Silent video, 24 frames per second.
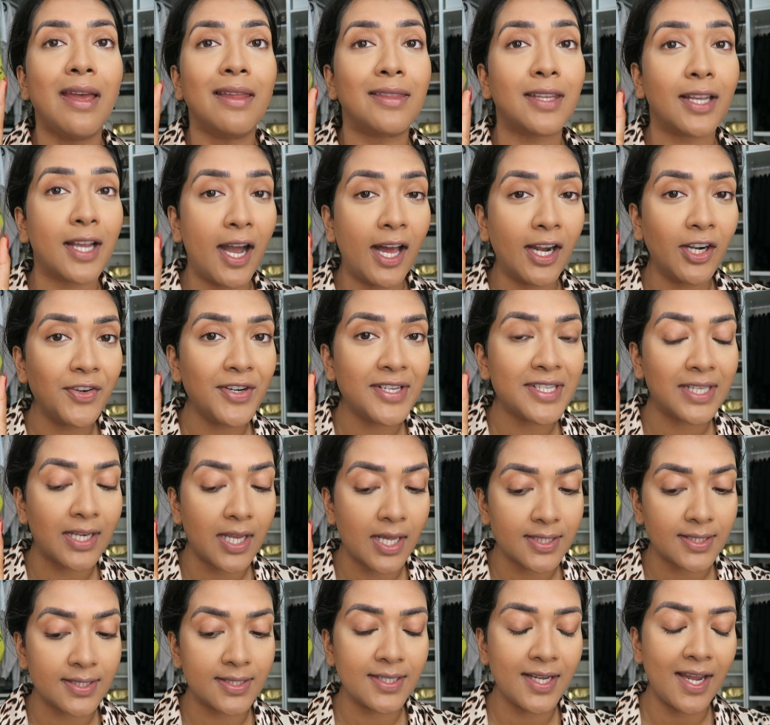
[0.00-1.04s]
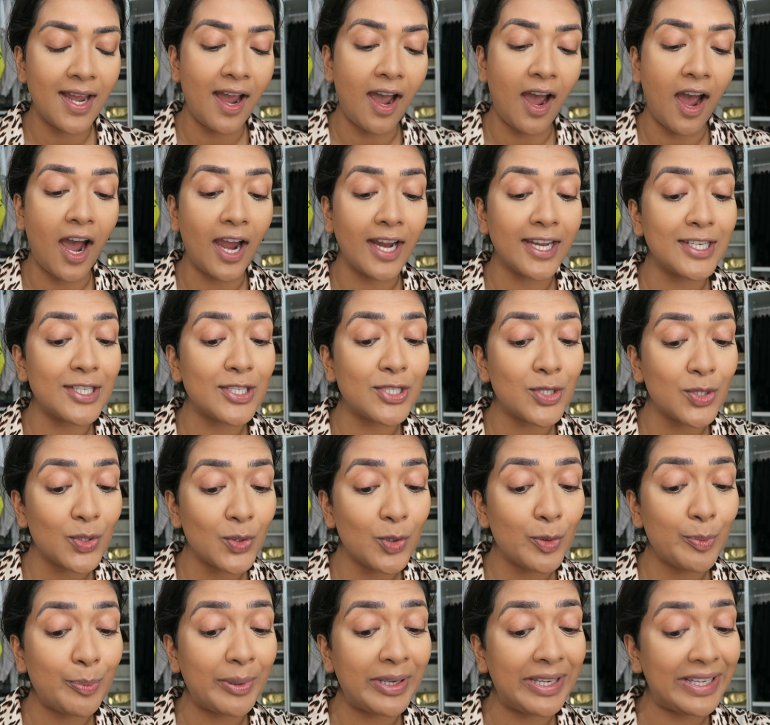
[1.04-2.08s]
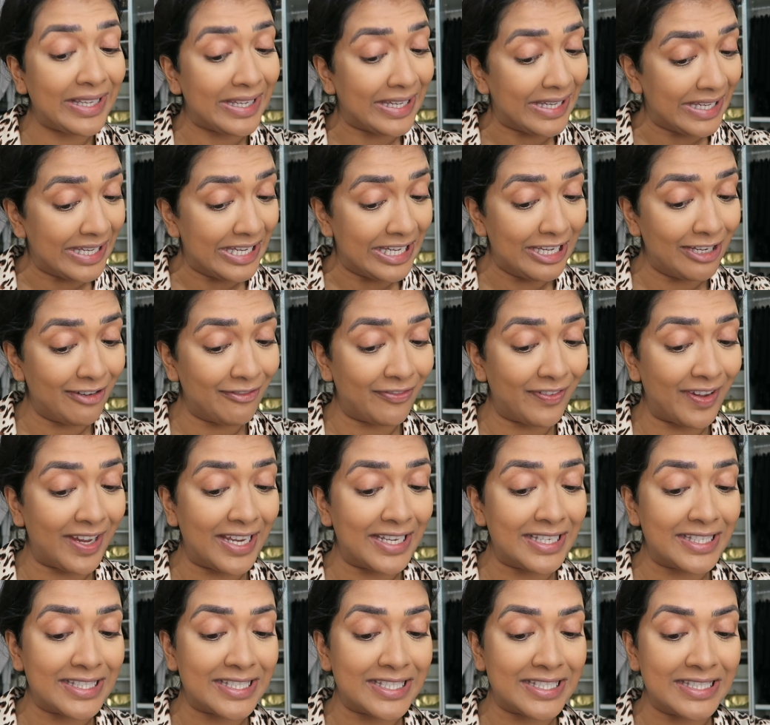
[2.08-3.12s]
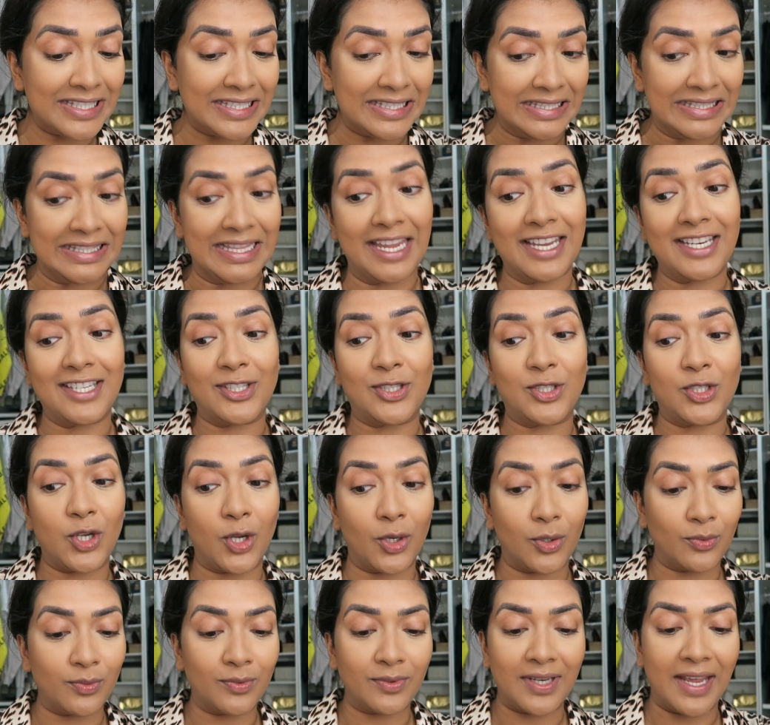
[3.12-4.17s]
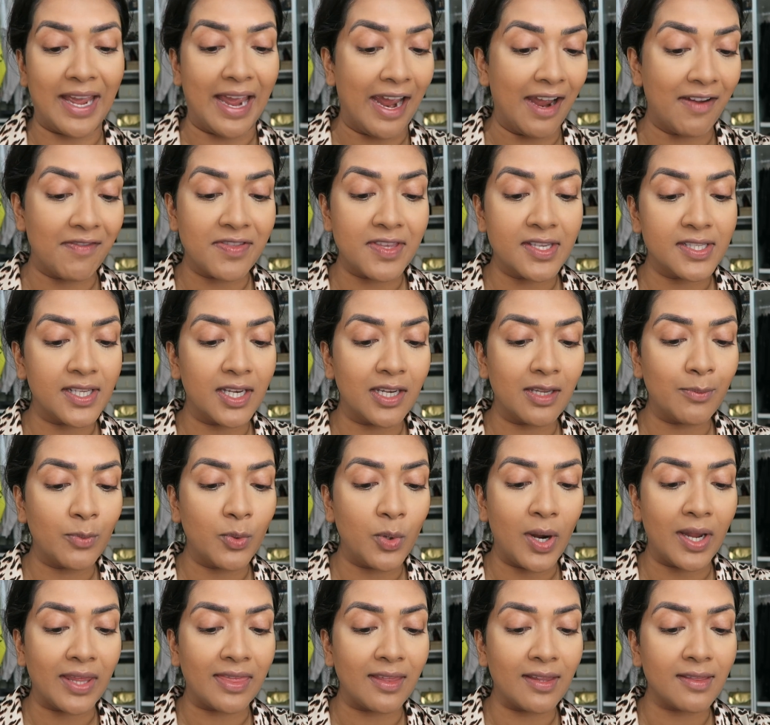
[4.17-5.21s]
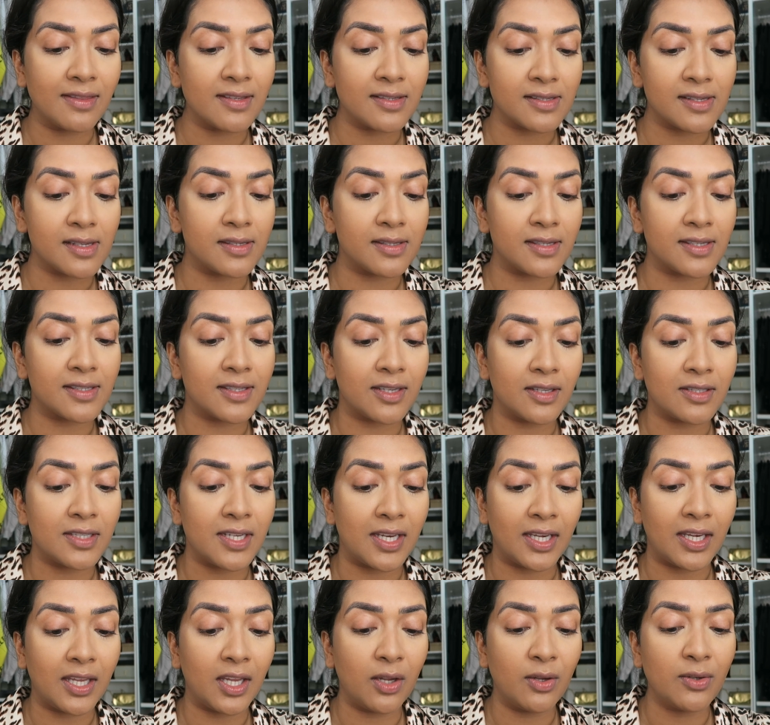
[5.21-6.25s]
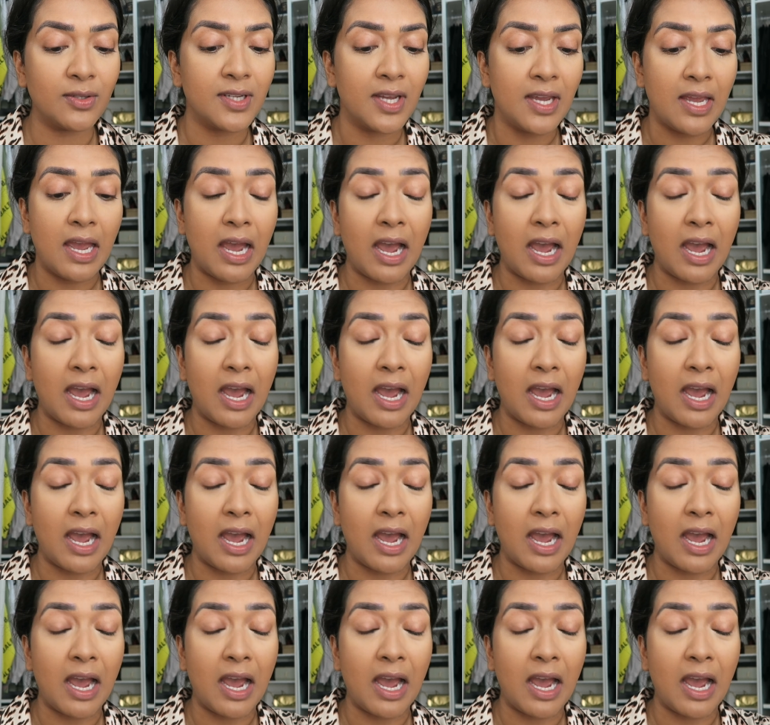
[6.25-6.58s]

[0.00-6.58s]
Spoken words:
The color is Luster. I do believe they don't have this anymore. I think this is discontinued.